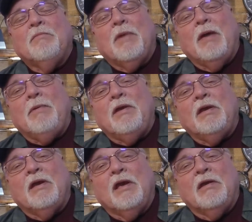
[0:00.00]
maybe,
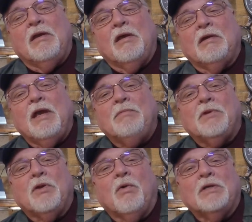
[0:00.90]
and keep
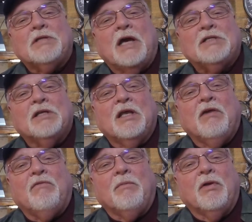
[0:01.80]
the noise
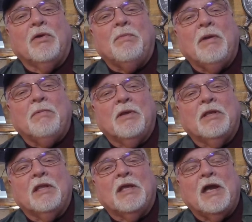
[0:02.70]
isolated from other people
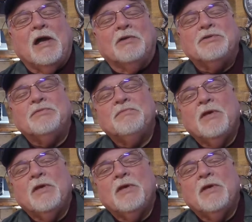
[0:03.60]
in the house.